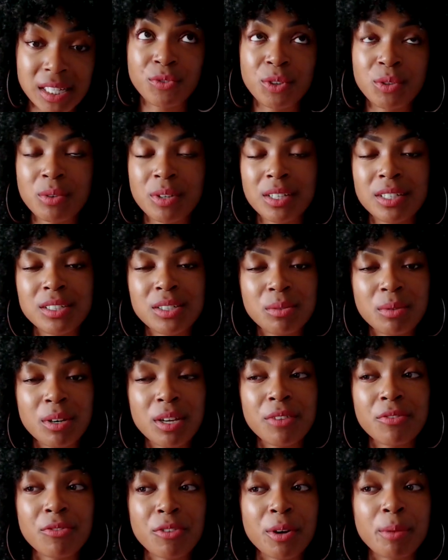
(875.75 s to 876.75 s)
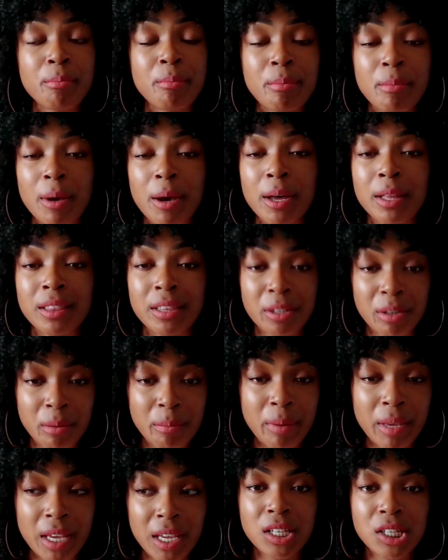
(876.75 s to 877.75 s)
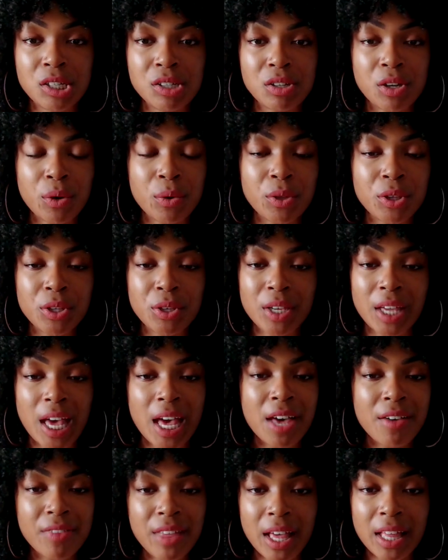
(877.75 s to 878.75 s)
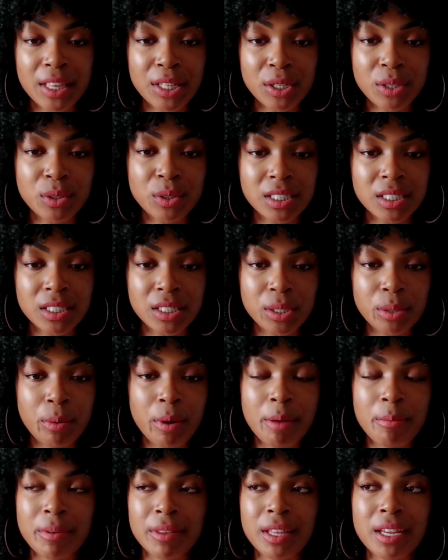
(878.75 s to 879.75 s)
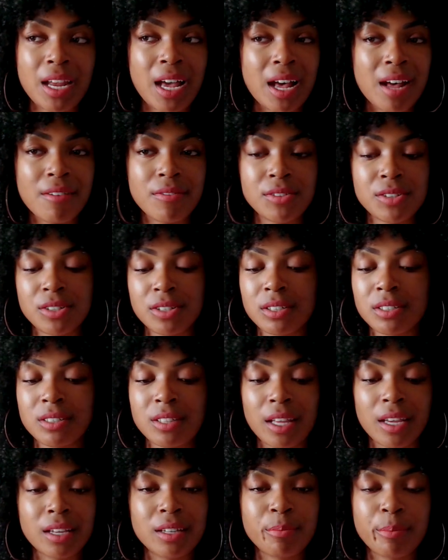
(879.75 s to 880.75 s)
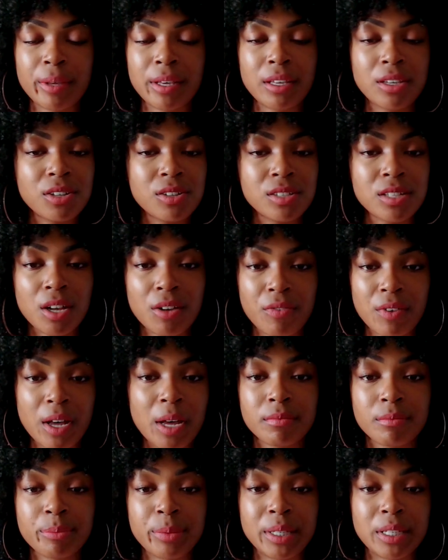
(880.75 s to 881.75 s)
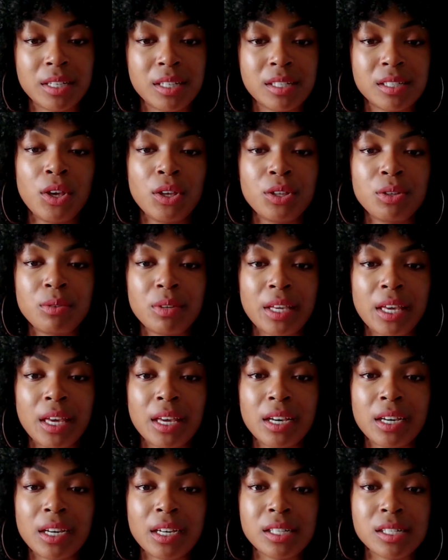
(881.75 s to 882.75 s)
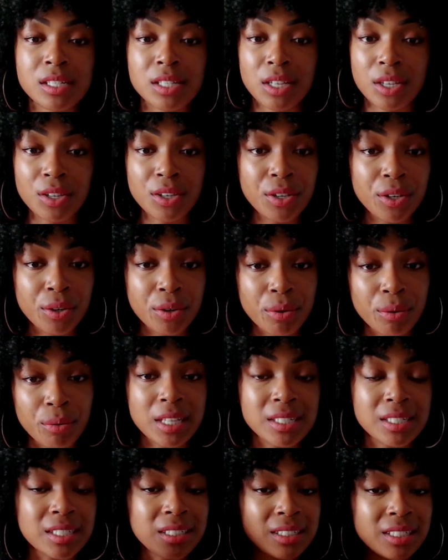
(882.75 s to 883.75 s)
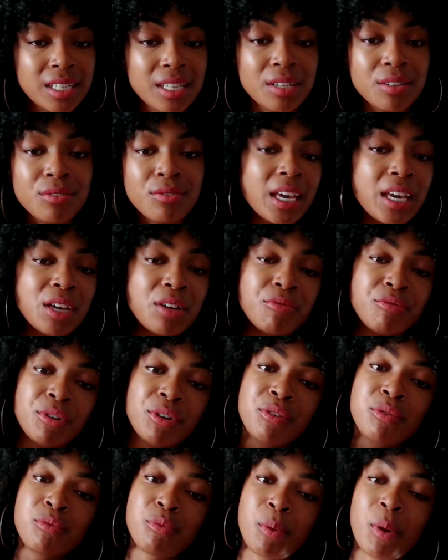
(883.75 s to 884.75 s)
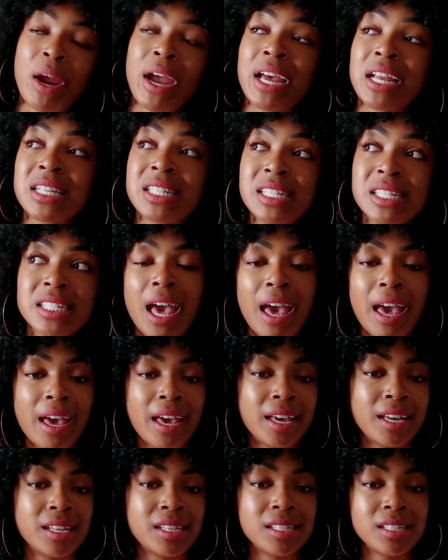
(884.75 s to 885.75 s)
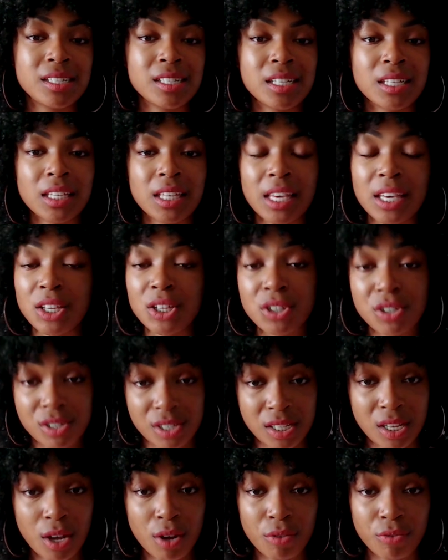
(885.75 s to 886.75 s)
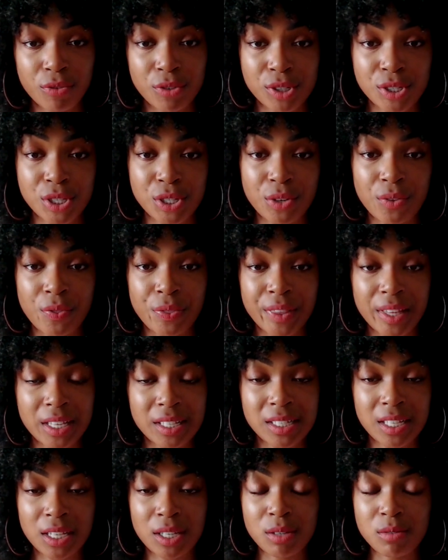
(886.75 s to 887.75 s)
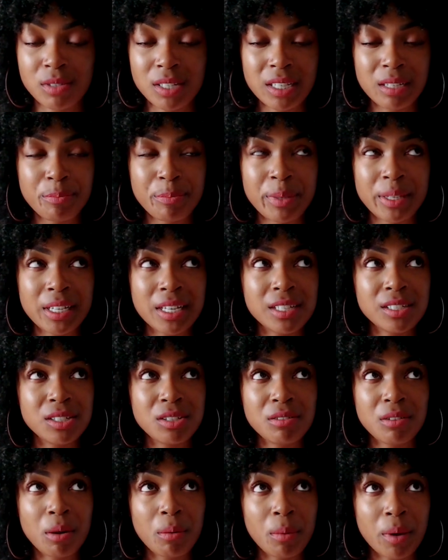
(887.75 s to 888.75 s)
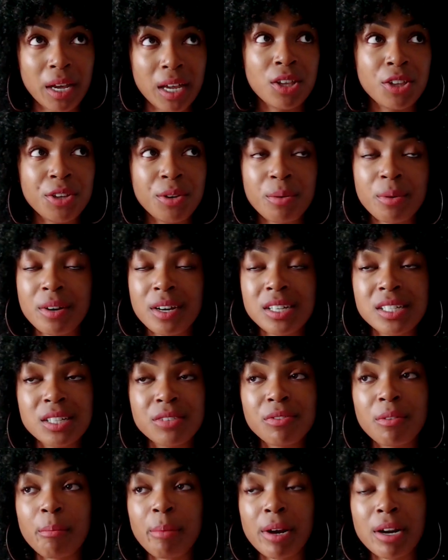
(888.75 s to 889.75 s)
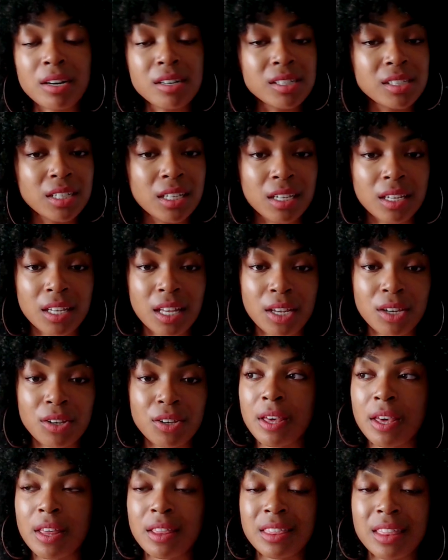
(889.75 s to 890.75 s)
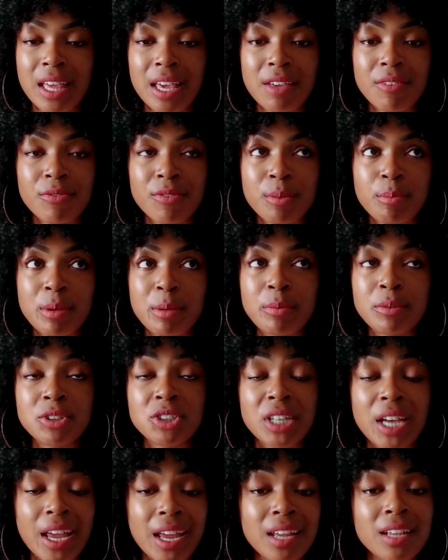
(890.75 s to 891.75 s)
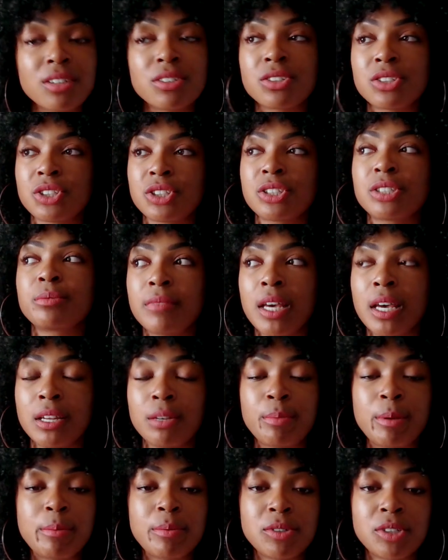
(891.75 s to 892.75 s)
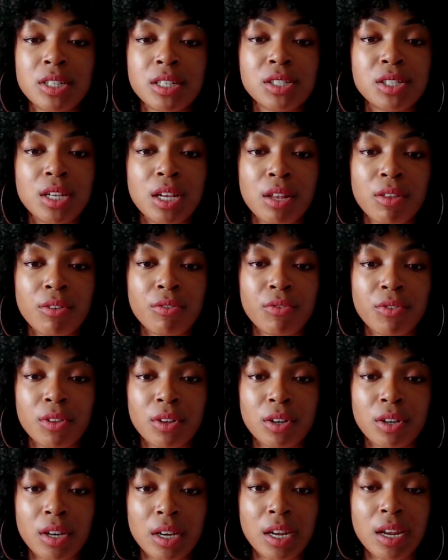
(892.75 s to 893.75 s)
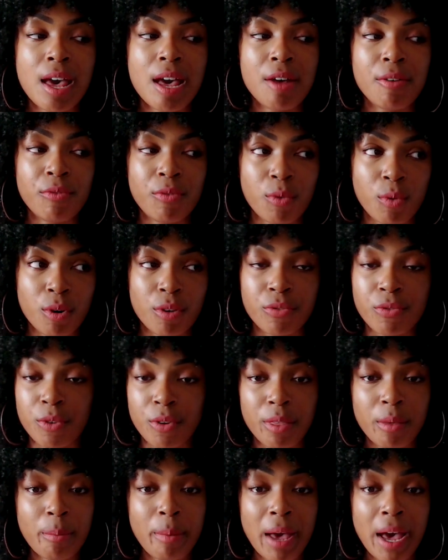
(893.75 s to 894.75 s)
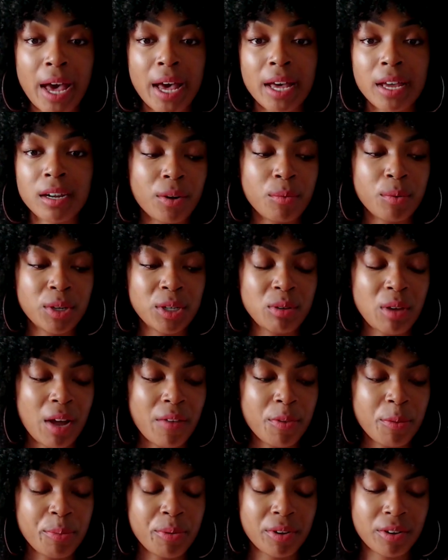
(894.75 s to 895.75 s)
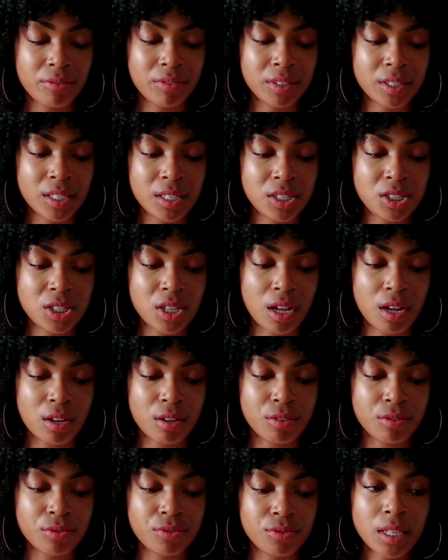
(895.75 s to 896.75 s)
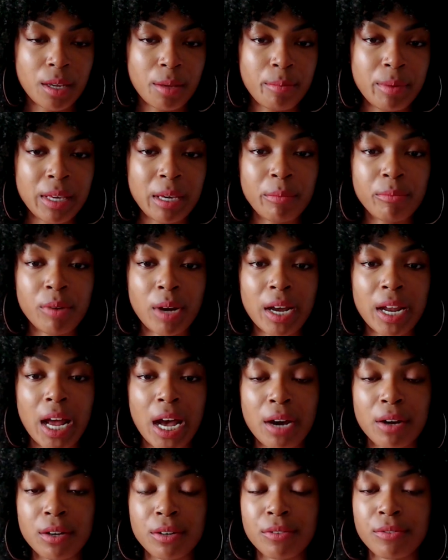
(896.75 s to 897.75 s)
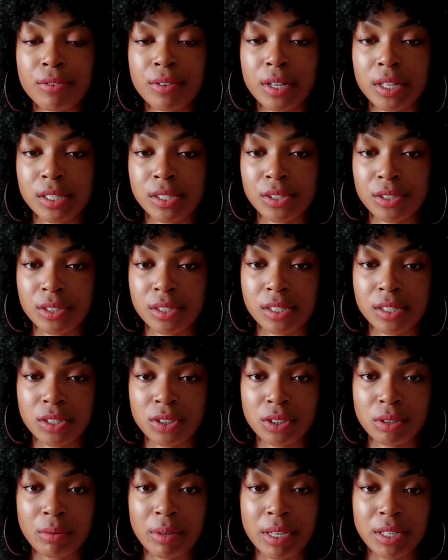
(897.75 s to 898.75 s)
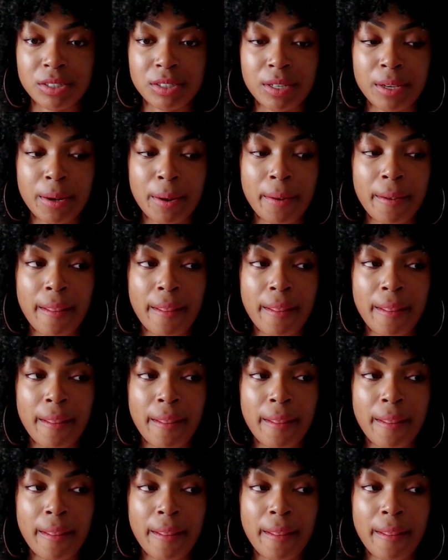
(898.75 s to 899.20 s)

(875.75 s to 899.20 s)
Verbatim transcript: You can do it for a little bit, you know, you can have that little leeway, but then after, like, pick yourself up, because you can't continue to live in regret and kick yourself for certain things that you did, because you know what? You were a different person than in life. People change, and people change either for the good and or for the bad. When you have the privilege of being brought out of a certain situation,